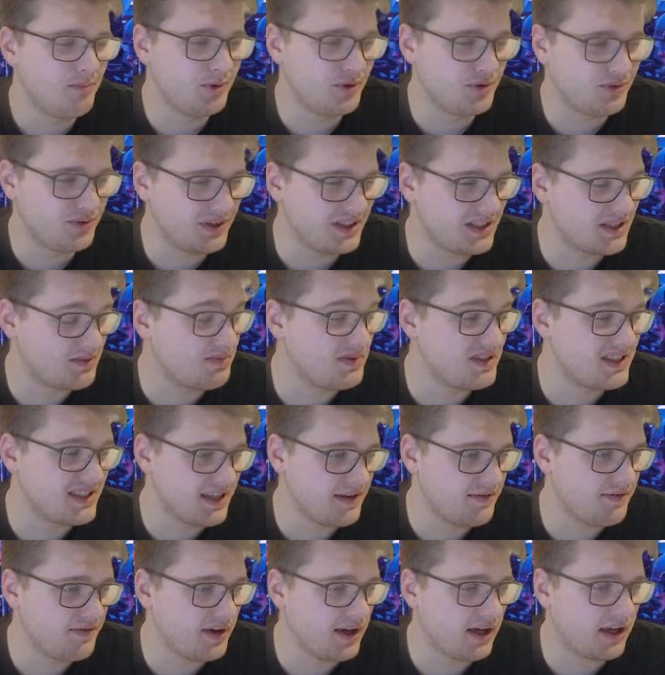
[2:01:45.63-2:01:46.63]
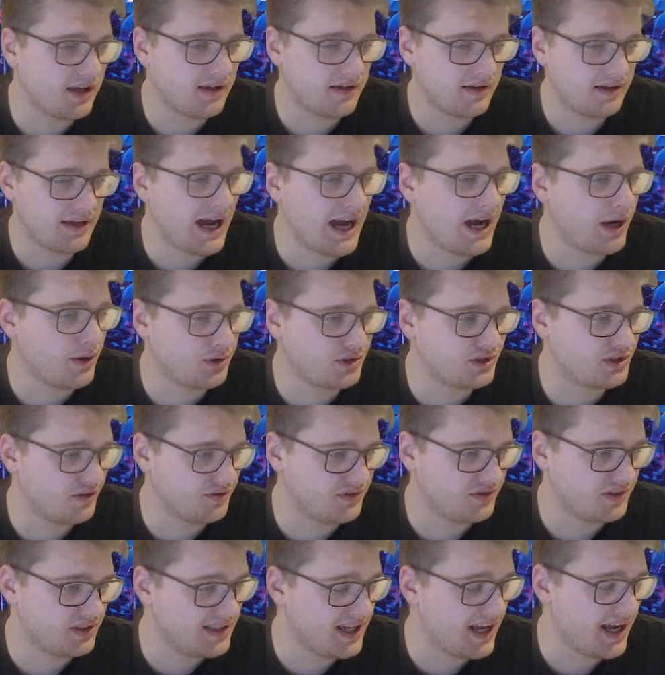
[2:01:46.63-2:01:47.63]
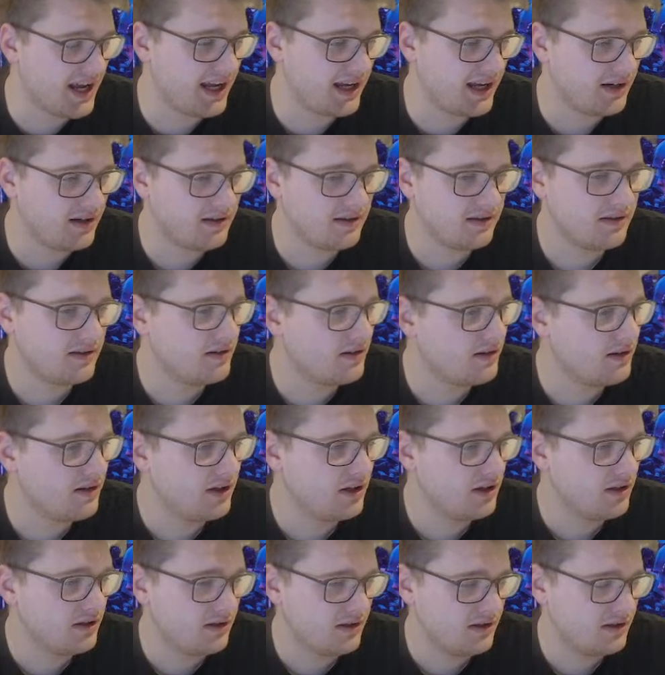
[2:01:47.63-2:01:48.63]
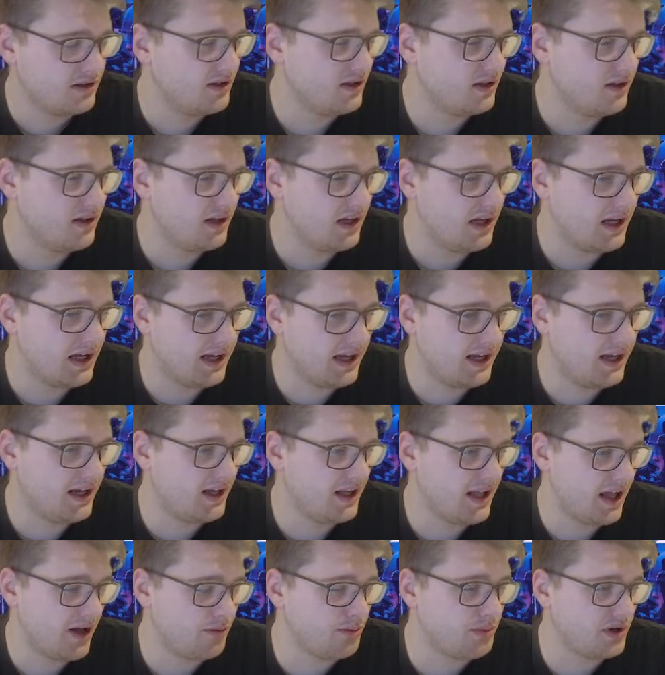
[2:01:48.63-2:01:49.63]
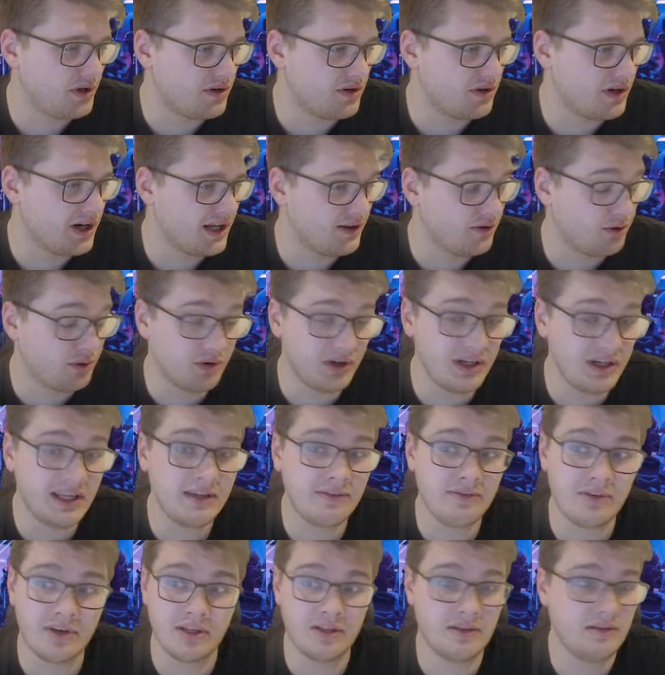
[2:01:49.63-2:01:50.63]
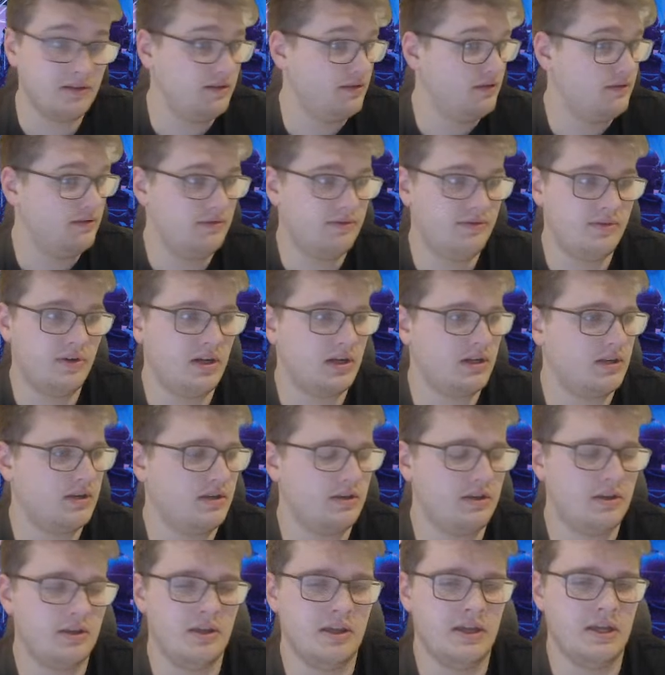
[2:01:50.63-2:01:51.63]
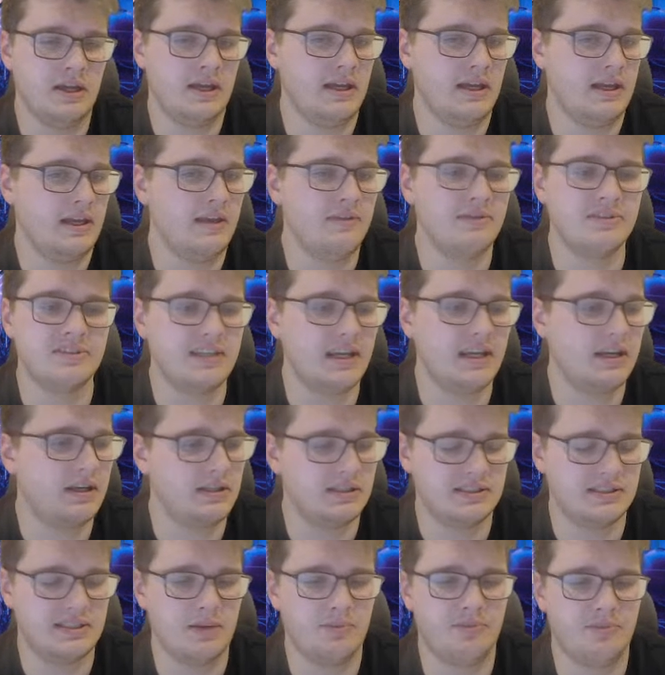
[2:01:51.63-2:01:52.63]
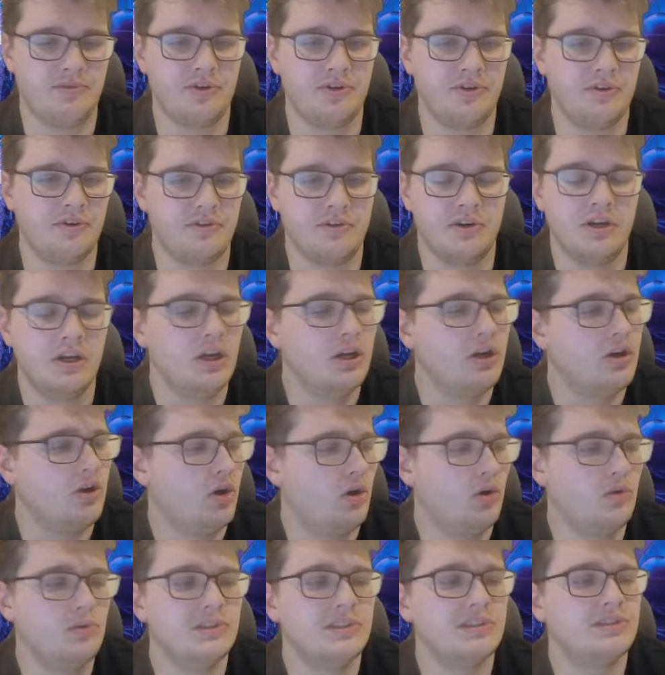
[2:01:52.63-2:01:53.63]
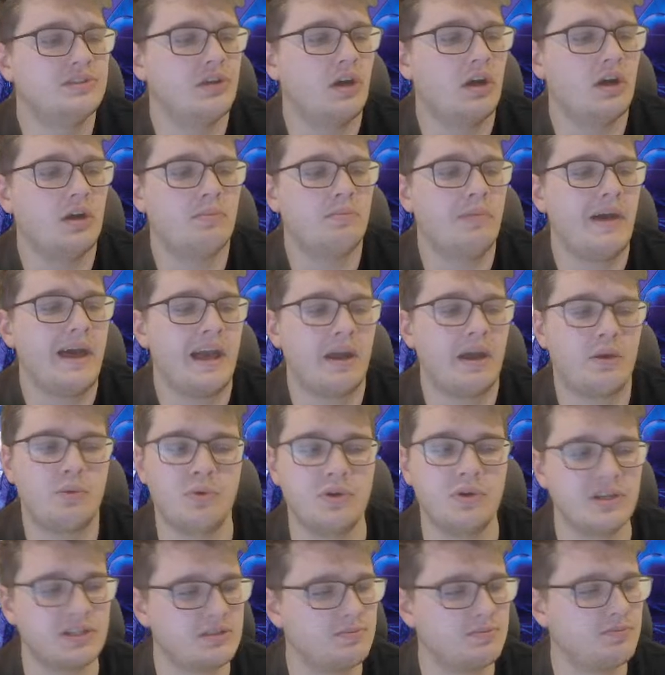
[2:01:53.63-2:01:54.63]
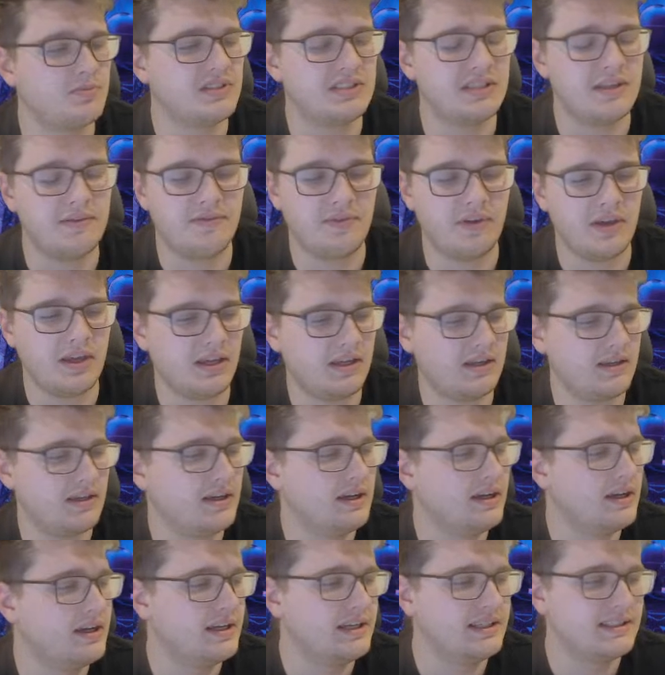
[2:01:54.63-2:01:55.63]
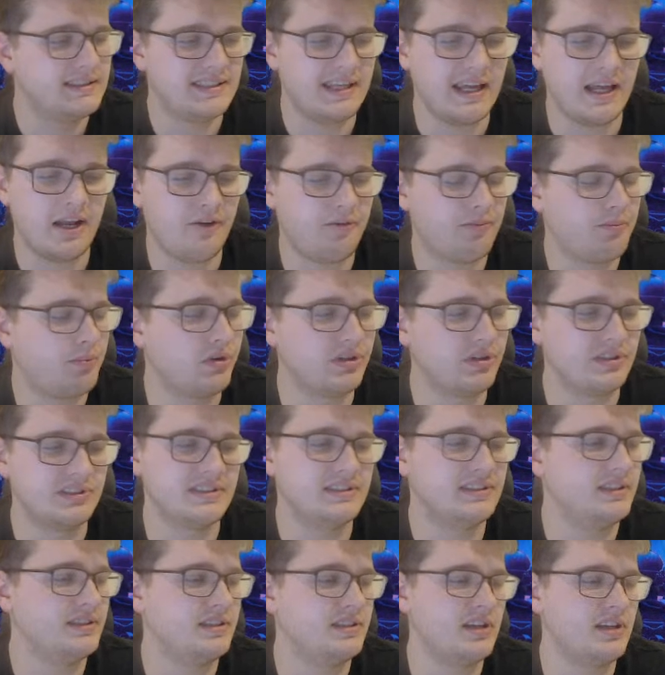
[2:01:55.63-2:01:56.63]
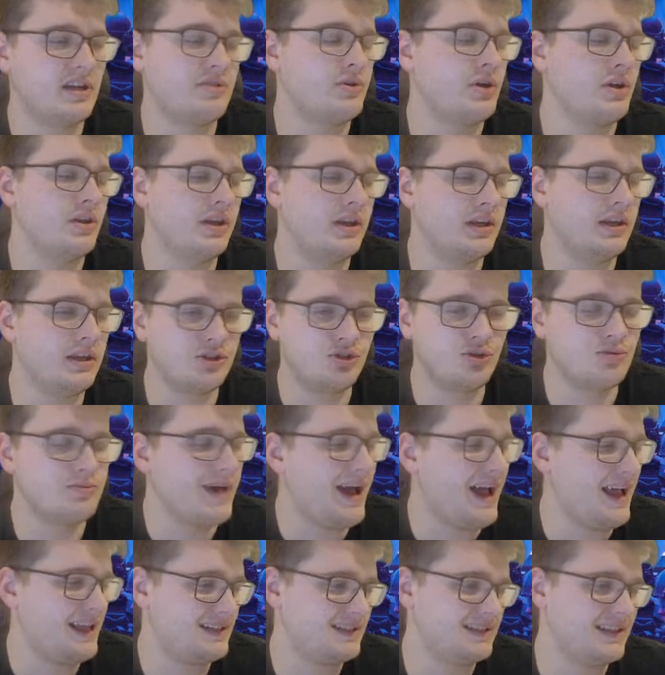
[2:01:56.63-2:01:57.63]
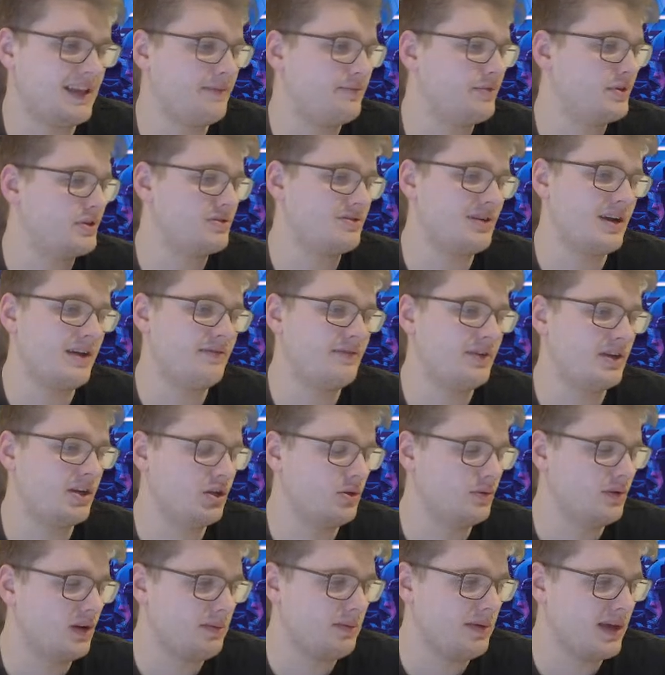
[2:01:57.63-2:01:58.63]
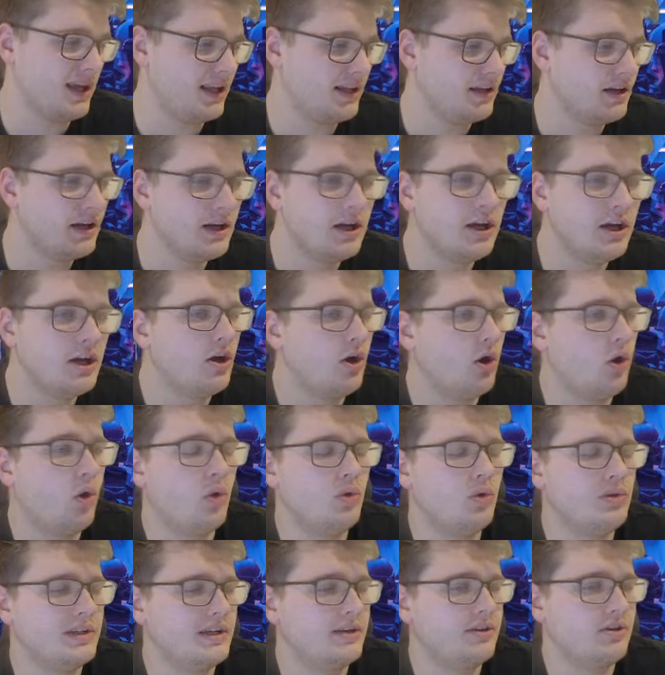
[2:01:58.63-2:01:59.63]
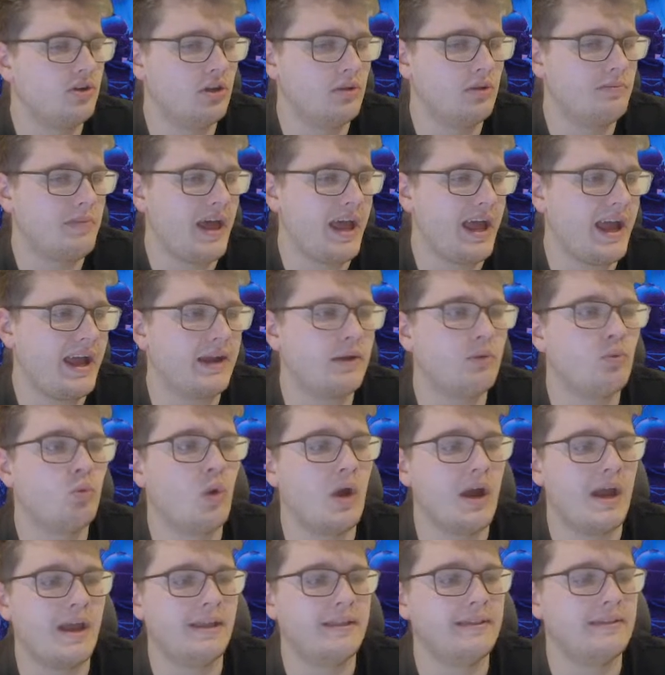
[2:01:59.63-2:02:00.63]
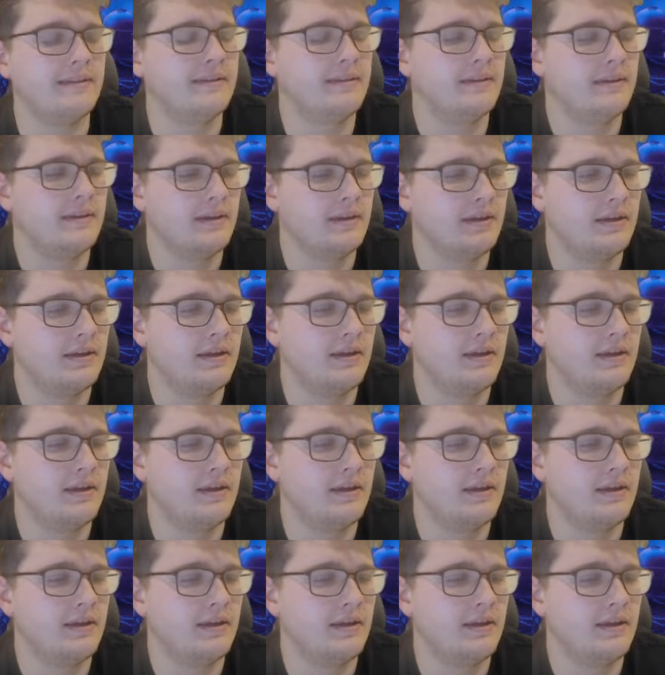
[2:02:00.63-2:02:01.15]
between specific hours of the day. That would be great. Or even, even take it a step further. Only talk back when a specific set of processes are running to mask network traffic. You know what I mean? Only call back when